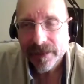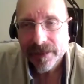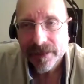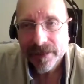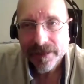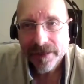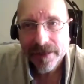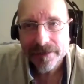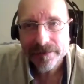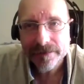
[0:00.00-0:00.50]

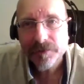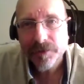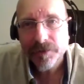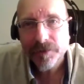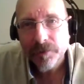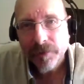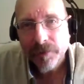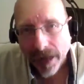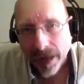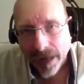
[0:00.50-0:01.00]
And
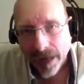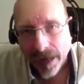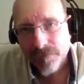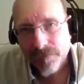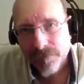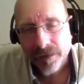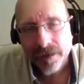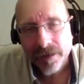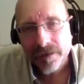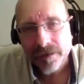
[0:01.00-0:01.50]
so
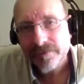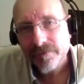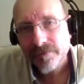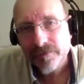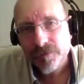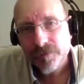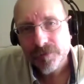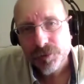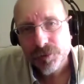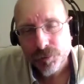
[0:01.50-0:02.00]
having
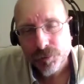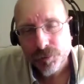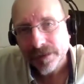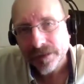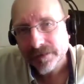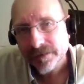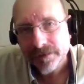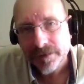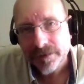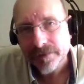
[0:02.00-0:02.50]

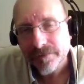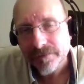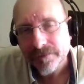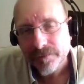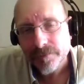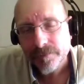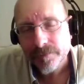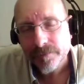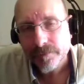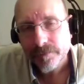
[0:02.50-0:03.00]
trusted
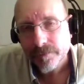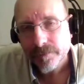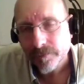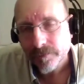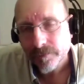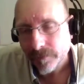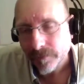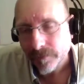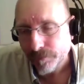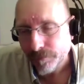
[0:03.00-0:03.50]

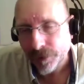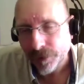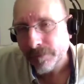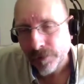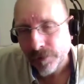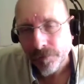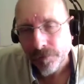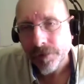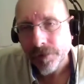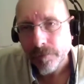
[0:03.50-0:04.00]
people
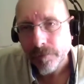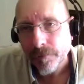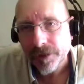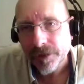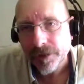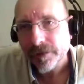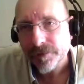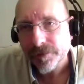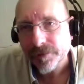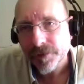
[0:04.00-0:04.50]
that we
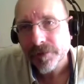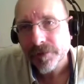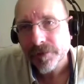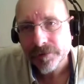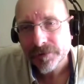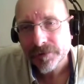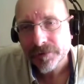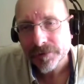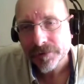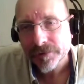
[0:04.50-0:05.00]
can turn
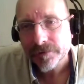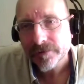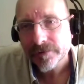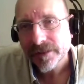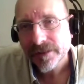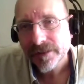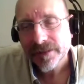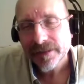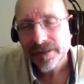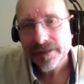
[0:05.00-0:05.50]
to
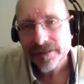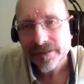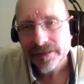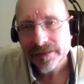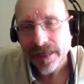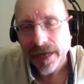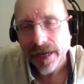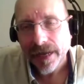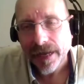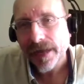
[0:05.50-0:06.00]

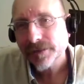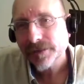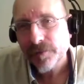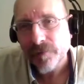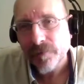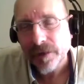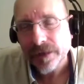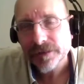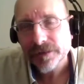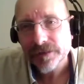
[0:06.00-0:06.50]
ask
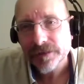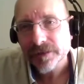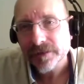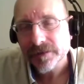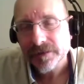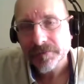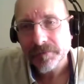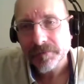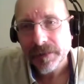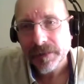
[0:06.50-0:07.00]

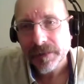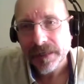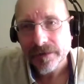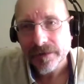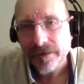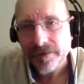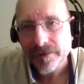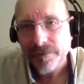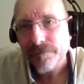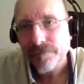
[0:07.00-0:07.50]
questions about a
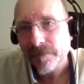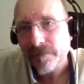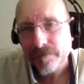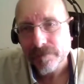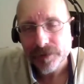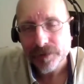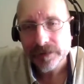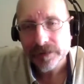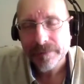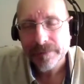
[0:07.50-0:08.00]
different
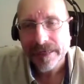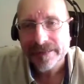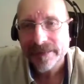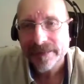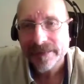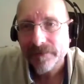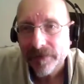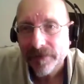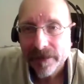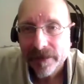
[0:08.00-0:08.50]
perspective
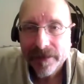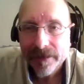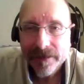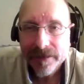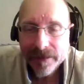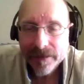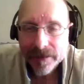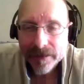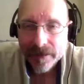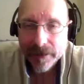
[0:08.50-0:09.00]

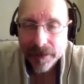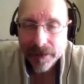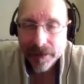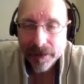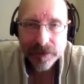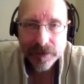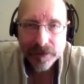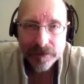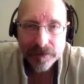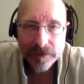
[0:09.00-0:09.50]

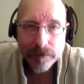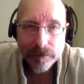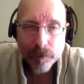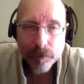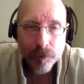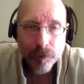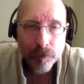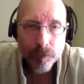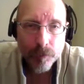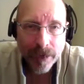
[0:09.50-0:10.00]
gives us a
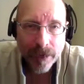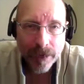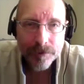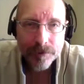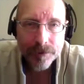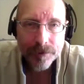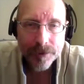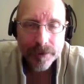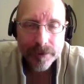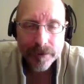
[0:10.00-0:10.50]
more
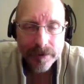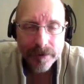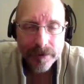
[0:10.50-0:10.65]
rounded